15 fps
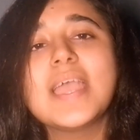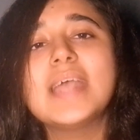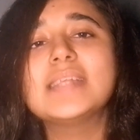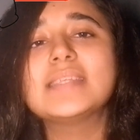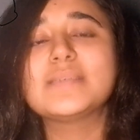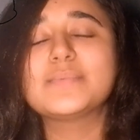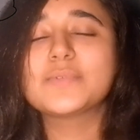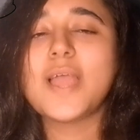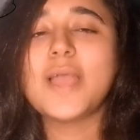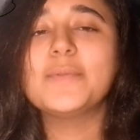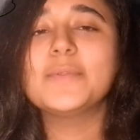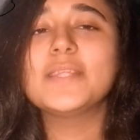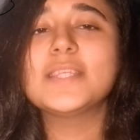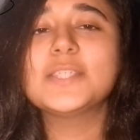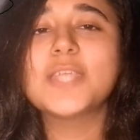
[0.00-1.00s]
and
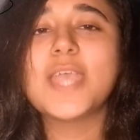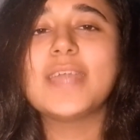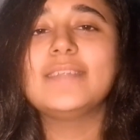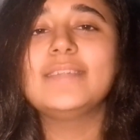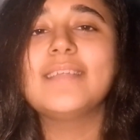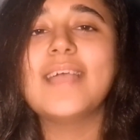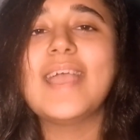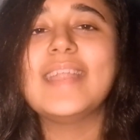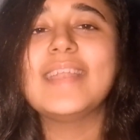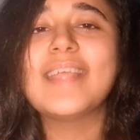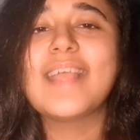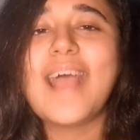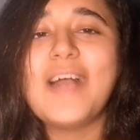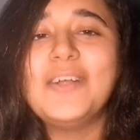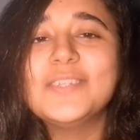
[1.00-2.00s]
subscribe to this channel, and
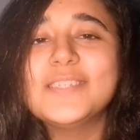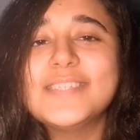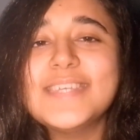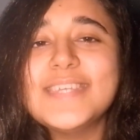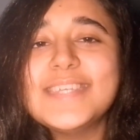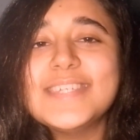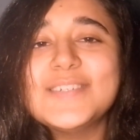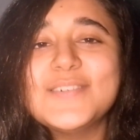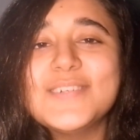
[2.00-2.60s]
I'll see you